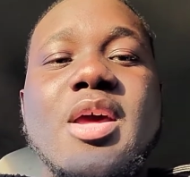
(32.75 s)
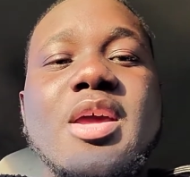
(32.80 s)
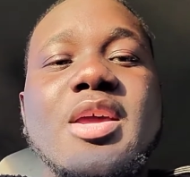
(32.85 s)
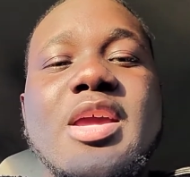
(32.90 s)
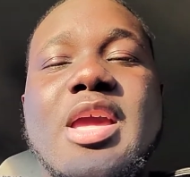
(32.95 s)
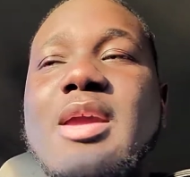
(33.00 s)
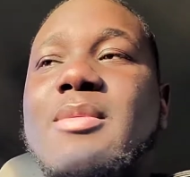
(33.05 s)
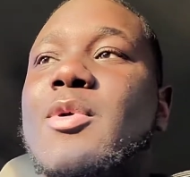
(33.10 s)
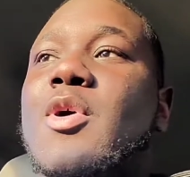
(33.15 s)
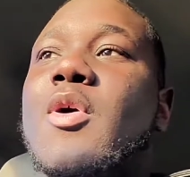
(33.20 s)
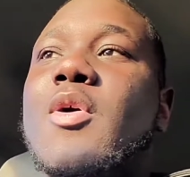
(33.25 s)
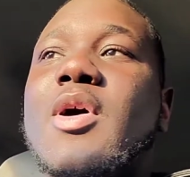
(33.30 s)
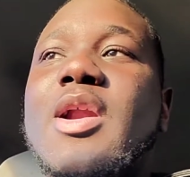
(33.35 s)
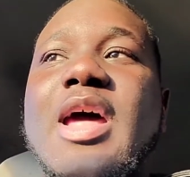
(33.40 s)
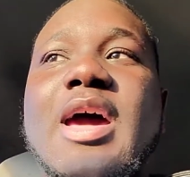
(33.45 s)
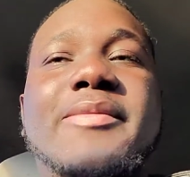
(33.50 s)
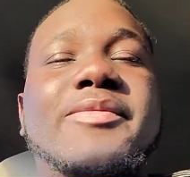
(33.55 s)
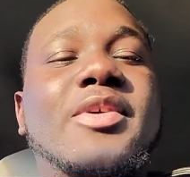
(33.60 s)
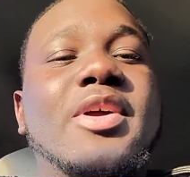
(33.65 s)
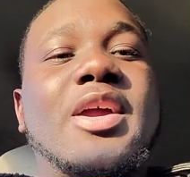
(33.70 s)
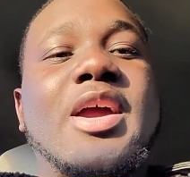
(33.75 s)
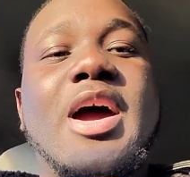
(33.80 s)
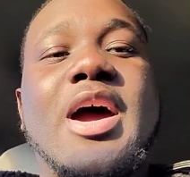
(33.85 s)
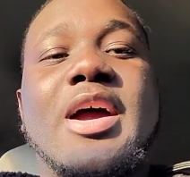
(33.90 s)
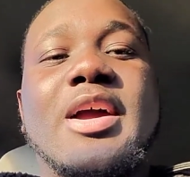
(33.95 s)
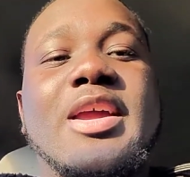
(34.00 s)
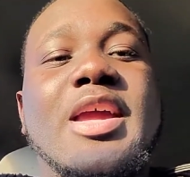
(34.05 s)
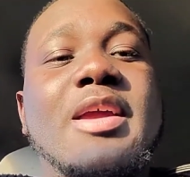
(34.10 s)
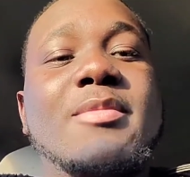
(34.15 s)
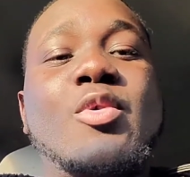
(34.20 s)
Keep going after
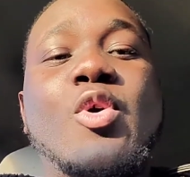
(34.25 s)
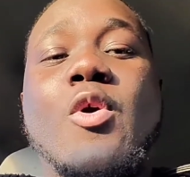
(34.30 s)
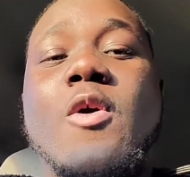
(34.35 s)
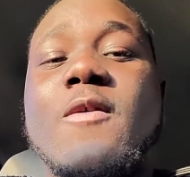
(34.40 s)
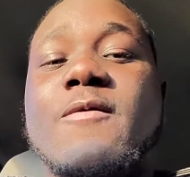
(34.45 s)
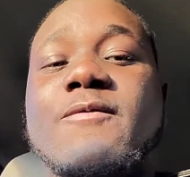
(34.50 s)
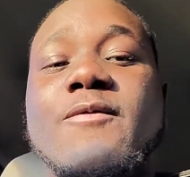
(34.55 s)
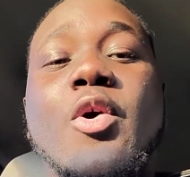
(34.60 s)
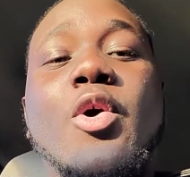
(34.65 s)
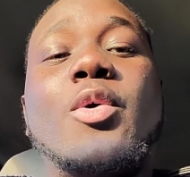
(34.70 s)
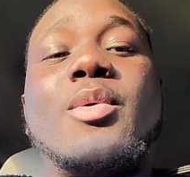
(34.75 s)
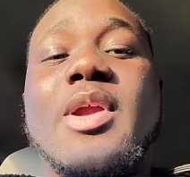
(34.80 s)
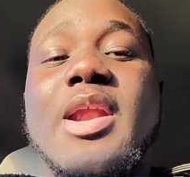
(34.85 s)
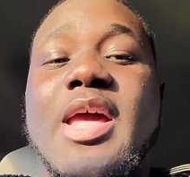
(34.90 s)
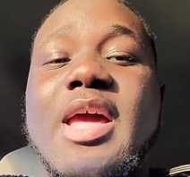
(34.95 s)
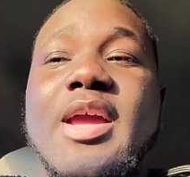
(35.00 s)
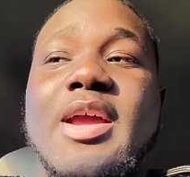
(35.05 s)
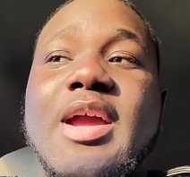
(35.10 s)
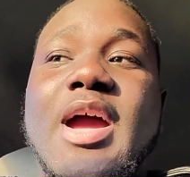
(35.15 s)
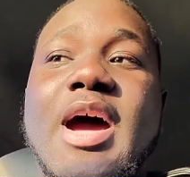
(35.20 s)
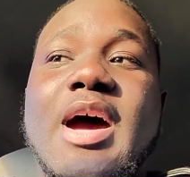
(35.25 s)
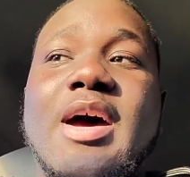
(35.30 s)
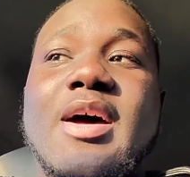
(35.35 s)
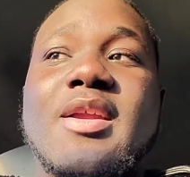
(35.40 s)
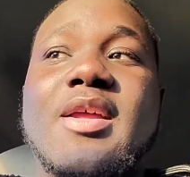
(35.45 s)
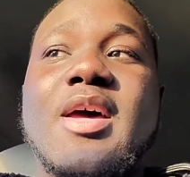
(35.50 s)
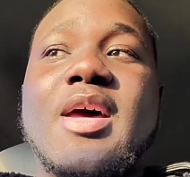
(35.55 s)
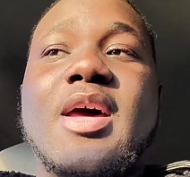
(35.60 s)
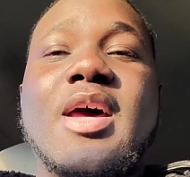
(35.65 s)
God. Keep going forward in God.